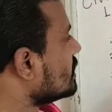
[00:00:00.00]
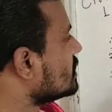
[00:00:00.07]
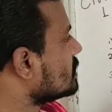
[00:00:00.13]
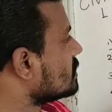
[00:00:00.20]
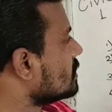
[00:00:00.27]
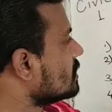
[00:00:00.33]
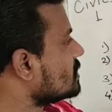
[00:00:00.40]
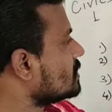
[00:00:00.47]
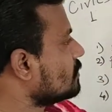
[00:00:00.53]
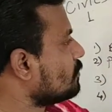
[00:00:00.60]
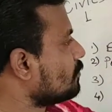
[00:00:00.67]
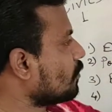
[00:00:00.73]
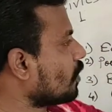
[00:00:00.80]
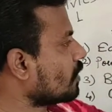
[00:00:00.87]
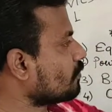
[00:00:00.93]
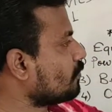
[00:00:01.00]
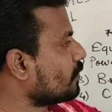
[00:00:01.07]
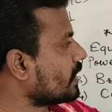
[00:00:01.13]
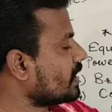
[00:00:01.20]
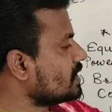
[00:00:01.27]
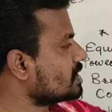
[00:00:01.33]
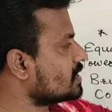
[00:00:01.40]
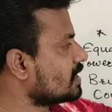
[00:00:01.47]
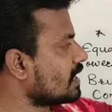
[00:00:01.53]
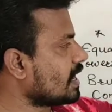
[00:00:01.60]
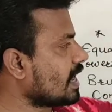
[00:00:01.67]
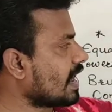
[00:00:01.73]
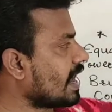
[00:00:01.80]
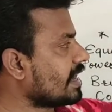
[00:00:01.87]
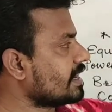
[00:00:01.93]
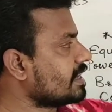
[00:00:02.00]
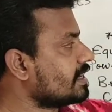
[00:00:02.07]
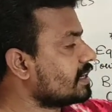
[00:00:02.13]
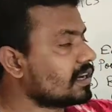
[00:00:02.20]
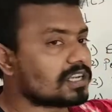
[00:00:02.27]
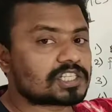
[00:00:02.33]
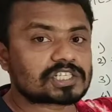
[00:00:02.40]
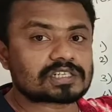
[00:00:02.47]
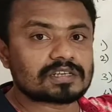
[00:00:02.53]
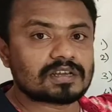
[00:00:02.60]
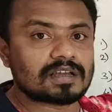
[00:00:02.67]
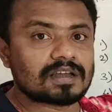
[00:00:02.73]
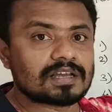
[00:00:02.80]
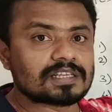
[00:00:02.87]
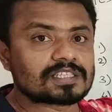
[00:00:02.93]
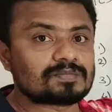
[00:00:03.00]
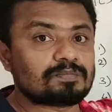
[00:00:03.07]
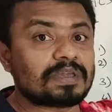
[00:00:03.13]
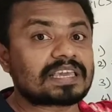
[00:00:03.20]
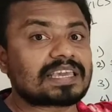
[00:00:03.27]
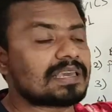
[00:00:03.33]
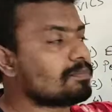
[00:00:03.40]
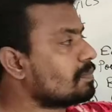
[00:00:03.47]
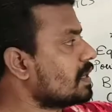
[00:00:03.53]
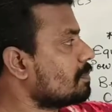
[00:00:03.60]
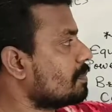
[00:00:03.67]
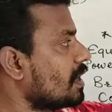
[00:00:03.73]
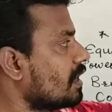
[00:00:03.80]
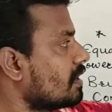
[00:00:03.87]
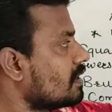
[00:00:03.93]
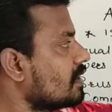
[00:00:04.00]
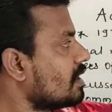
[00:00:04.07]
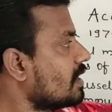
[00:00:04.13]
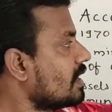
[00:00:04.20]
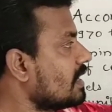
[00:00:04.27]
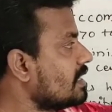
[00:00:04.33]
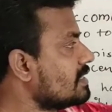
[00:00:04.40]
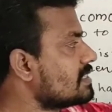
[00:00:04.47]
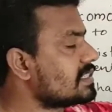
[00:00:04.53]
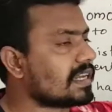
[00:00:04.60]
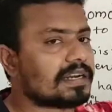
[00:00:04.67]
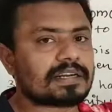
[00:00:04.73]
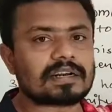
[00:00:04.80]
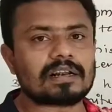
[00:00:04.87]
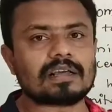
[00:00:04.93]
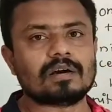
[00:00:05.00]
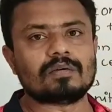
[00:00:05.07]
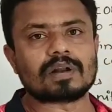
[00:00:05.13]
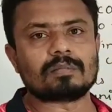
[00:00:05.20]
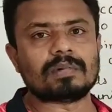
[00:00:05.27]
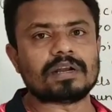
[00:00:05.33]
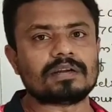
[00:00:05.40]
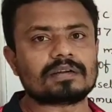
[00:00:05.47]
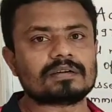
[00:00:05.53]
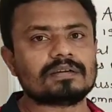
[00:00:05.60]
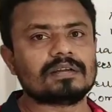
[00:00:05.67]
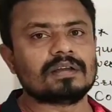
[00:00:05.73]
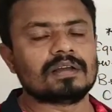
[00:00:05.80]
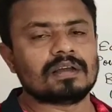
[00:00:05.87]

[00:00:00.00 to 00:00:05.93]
ministers for French and Dutch speaking people in central government.